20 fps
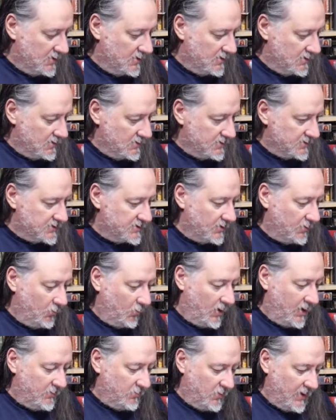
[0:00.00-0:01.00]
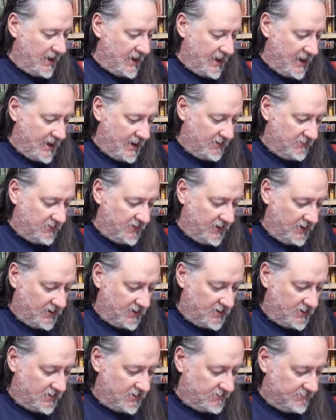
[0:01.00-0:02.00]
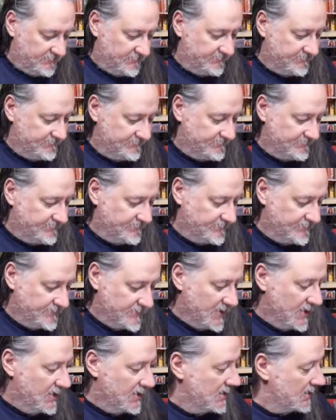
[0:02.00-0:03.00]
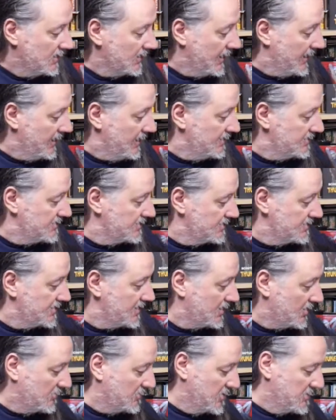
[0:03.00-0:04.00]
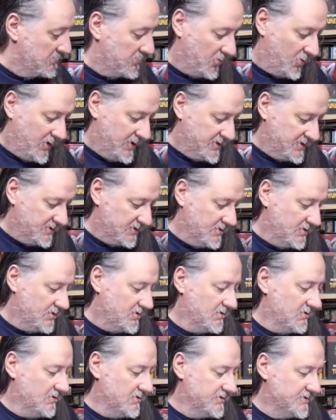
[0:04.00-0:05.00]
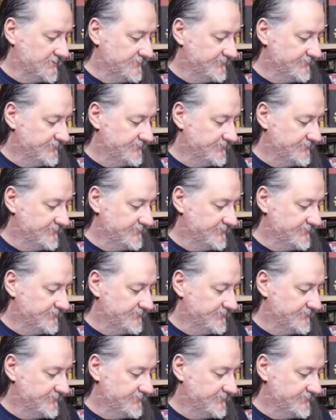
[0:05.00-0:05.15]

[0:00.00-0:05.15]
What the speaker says: So what we have here, ladies and gentlemen, boys and girls,